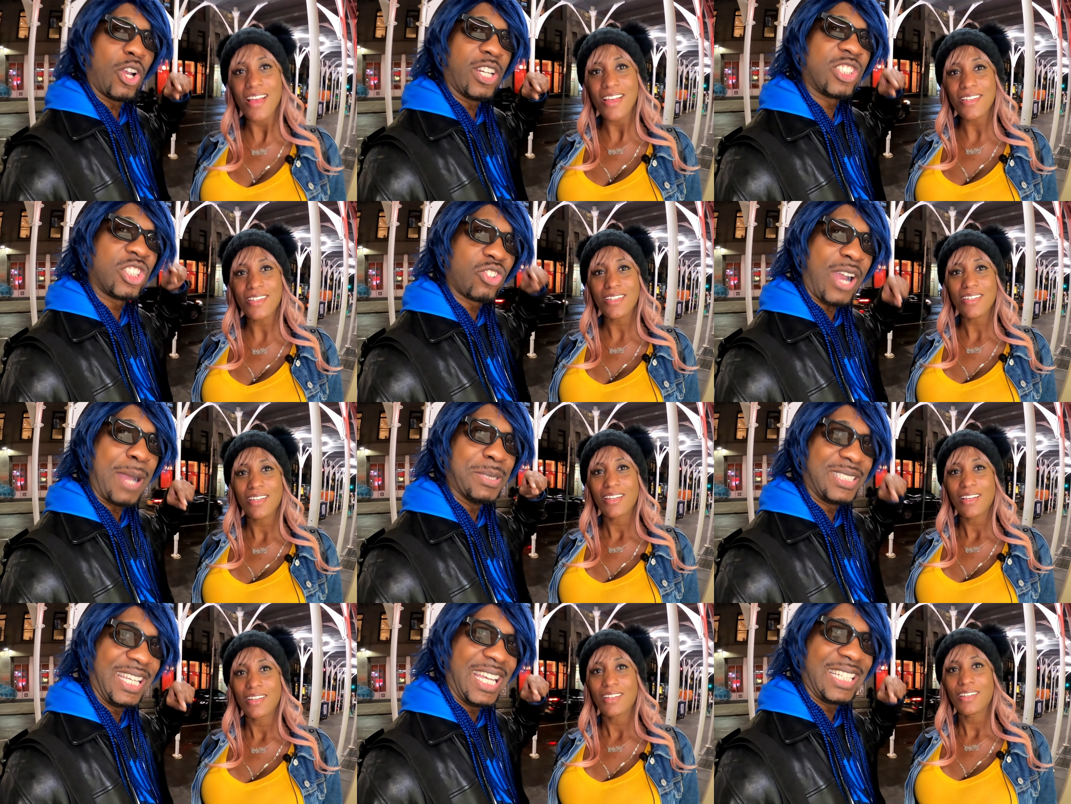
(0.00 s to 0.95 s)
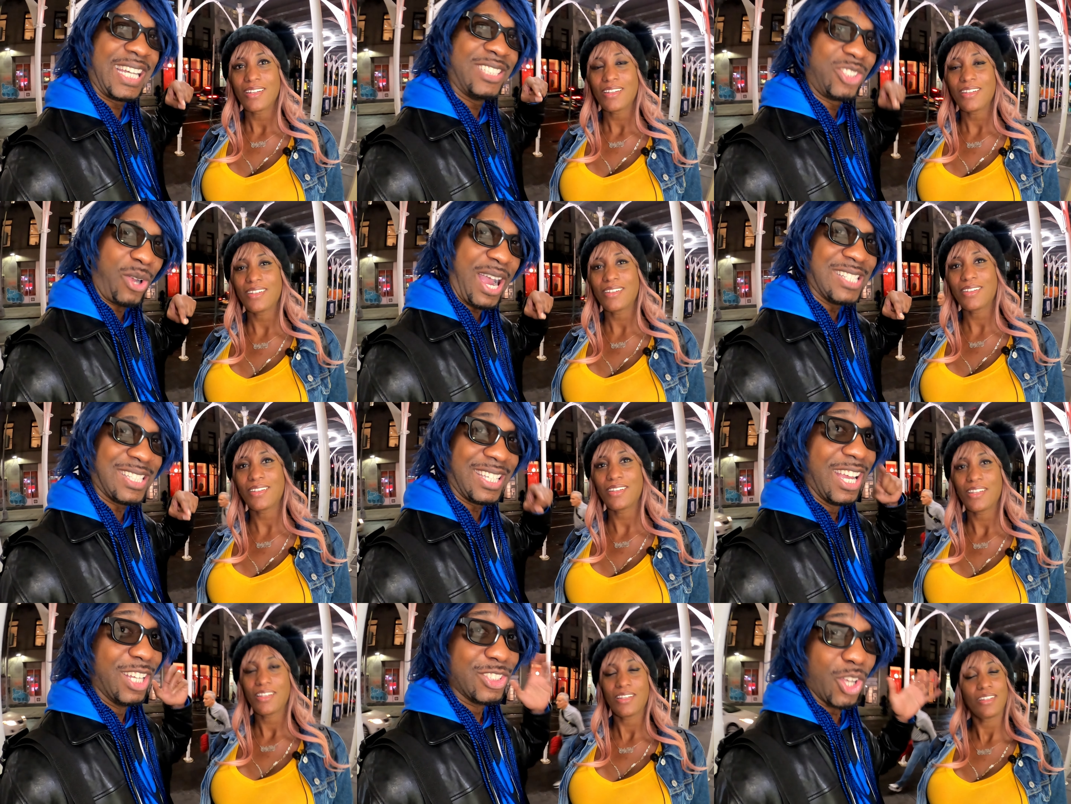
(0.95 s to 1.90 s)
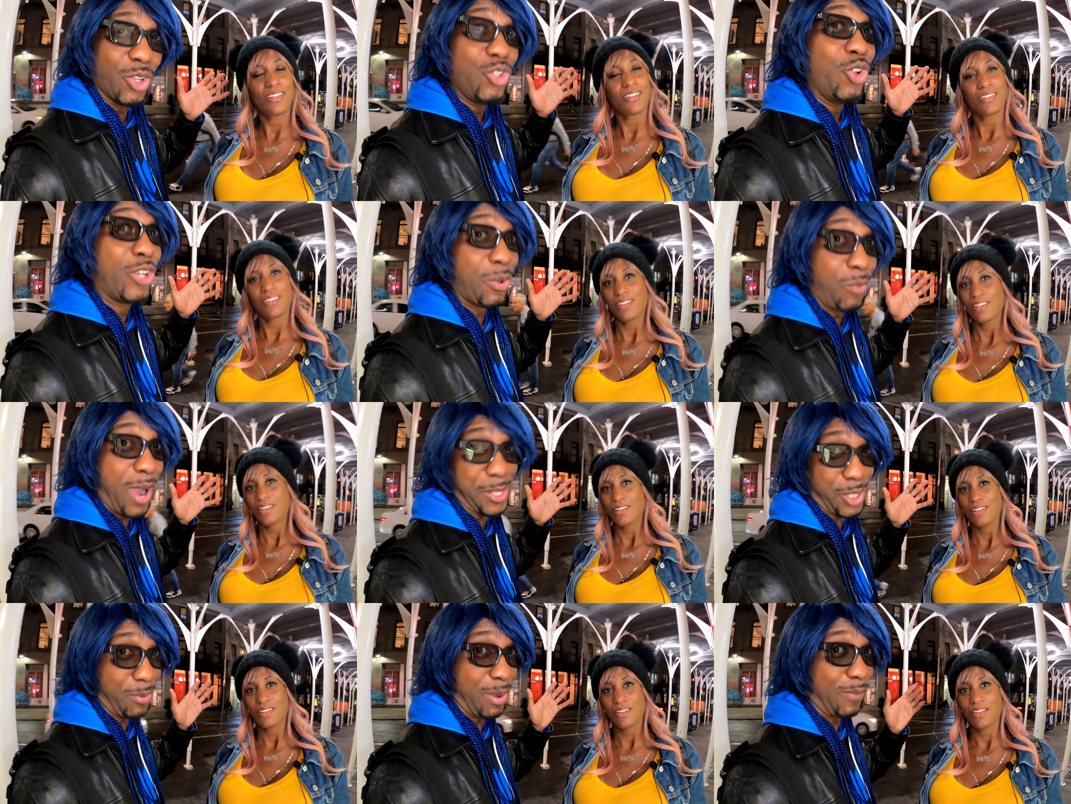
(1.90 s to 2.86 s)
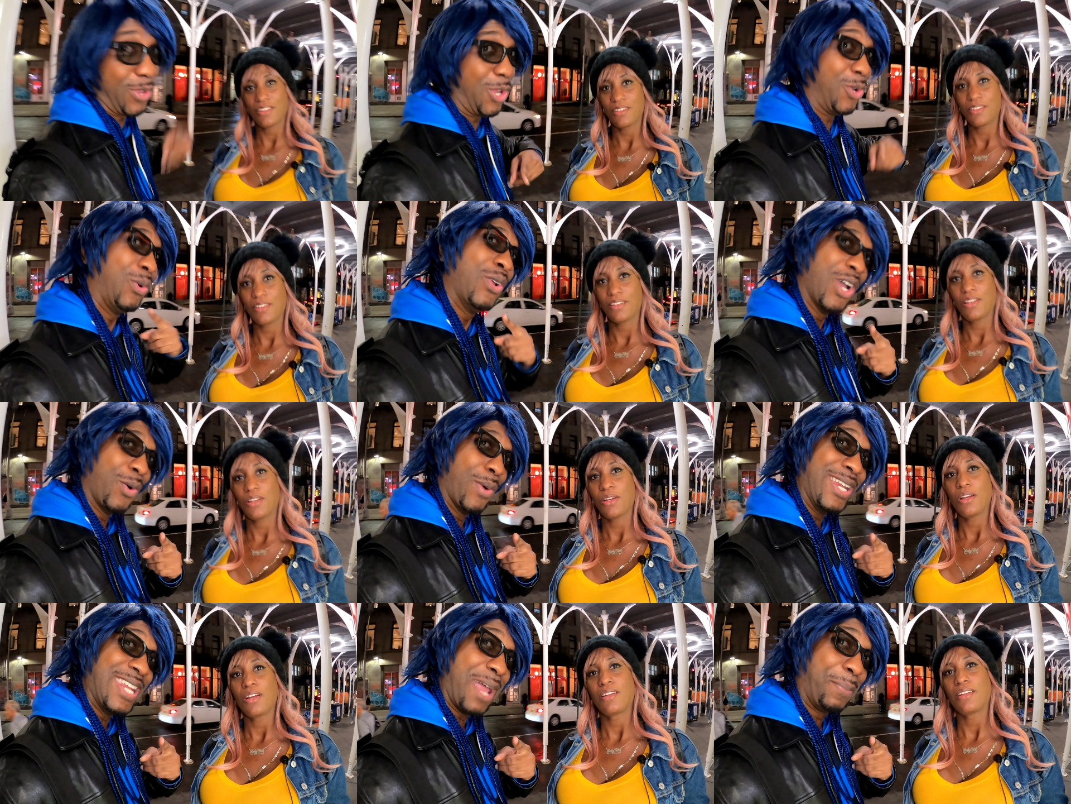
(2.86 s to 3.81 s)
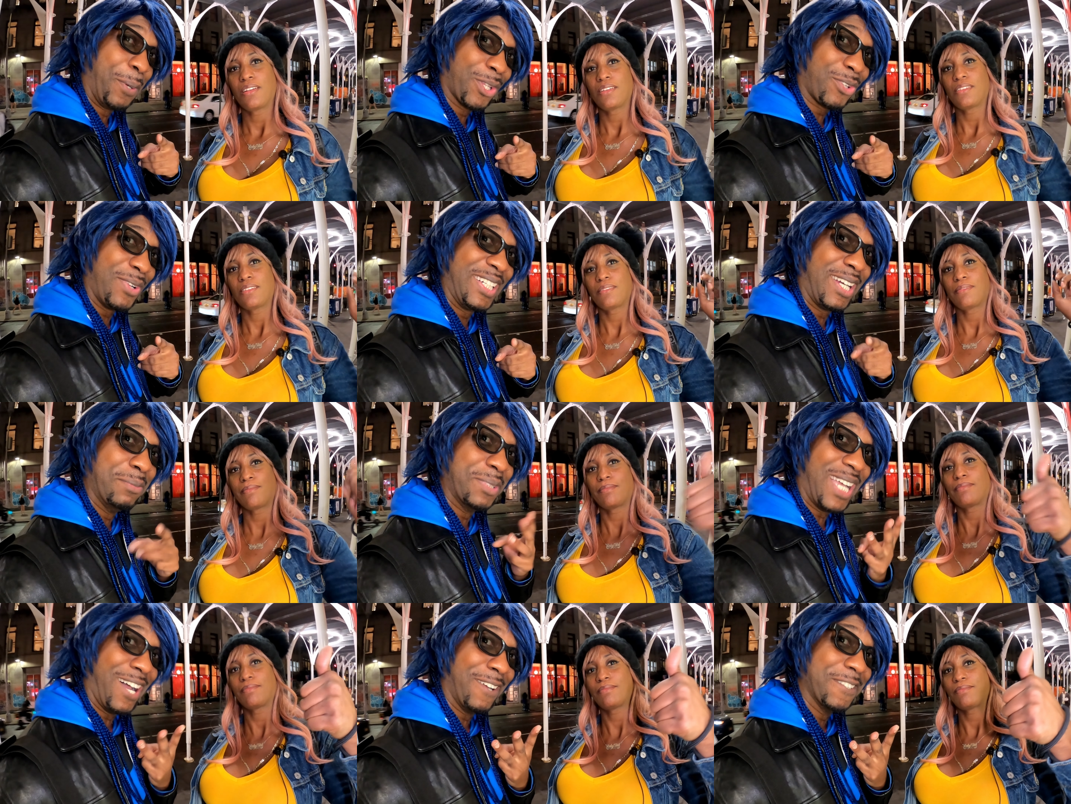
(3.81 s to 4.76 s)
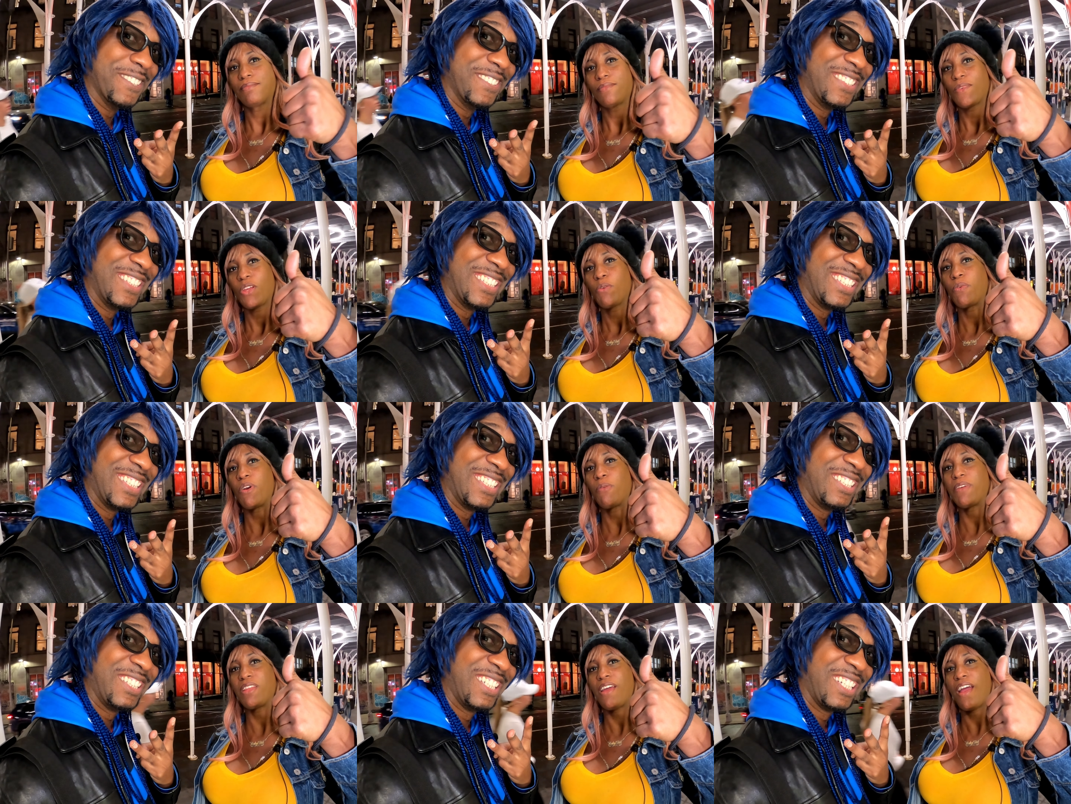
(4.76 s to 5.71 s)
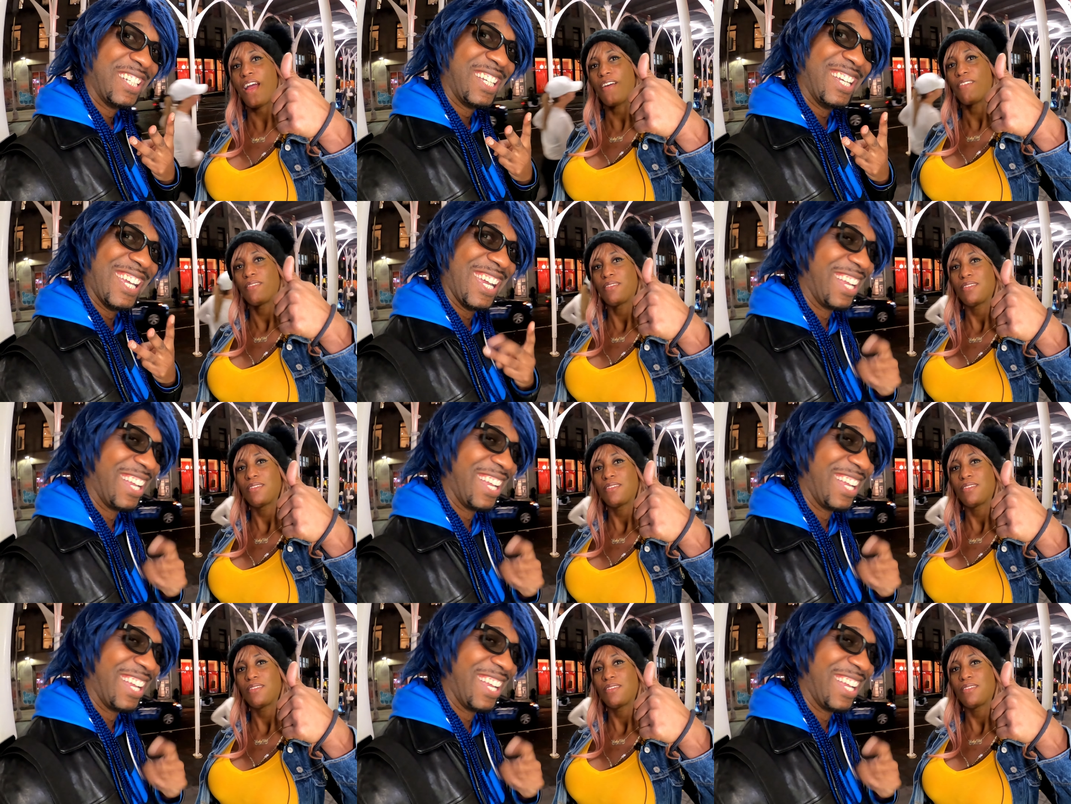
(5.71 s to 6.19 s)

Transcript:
Speaker 1: Be sure to subscribe to T&K Tries It so you can watch our review when Deadpool 3 comes out. We'll be there.